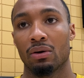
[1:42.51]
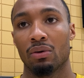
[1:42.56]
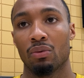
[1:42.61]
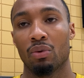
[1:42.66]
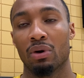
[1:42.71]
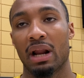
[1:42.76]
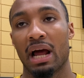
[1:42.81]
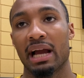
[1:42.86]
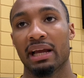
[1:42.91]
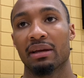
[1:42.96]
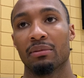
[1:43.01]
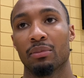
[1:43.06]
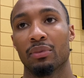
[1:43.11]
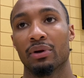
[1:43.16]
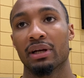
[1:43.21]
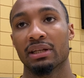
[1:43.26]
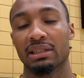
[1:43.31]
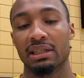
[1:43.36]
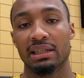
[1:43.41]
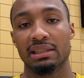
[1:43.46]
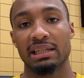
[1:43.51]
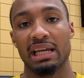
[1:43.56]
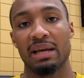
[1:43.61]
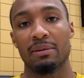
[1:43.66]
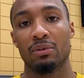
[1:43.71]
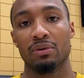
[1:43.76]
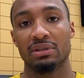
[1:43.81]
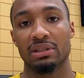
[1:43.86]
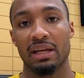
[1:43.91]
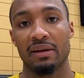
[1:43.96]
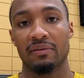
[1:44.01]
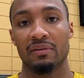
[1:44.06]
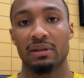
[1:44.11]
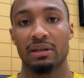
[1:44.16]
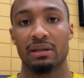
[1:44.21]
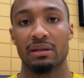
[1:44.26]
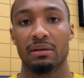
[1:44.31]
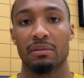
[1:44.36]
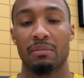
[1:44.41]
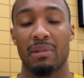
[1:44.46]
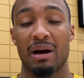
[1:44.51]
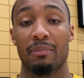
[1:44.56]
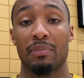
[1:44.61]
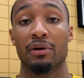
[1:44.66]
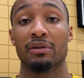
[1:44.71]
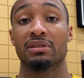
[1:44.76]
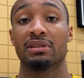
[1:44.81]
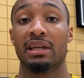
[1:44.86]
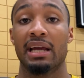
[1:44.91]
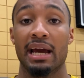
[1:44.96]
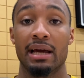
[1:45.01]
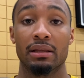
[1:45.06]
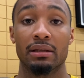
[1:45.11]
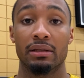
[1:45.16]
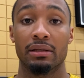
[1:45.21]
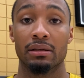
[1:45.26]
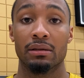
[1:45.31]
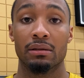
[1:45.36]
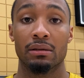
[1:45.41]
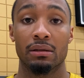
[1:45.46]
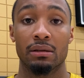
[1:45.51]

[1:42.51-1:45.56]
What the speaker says: what I can bring to the table is definitely my personality,